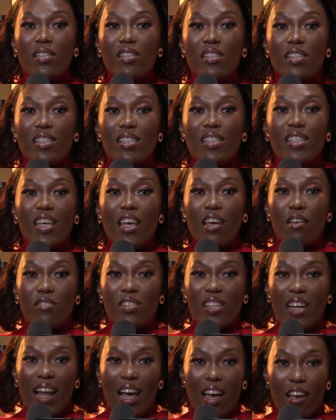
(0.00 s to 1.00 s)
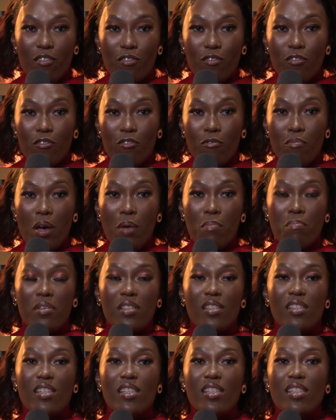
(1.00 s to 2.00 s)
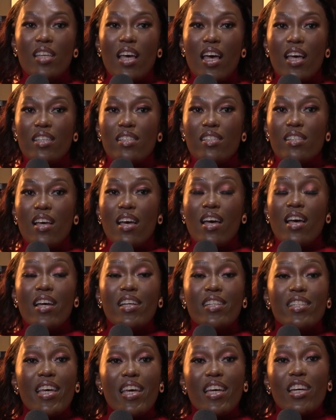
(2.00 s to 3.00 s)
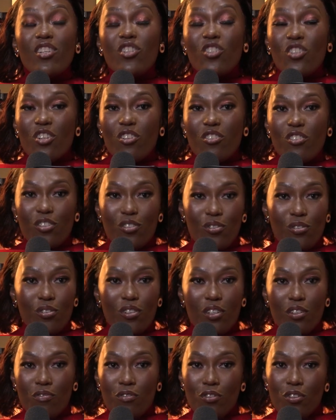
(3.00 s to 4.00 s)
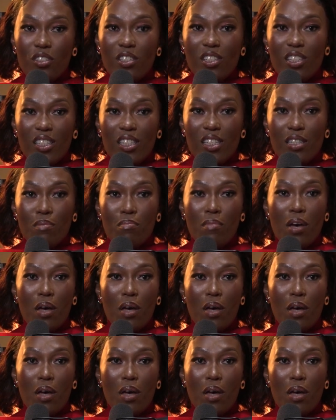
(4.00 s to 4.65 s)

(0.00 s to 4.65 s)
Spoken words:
business gives life. My business has taken children to university.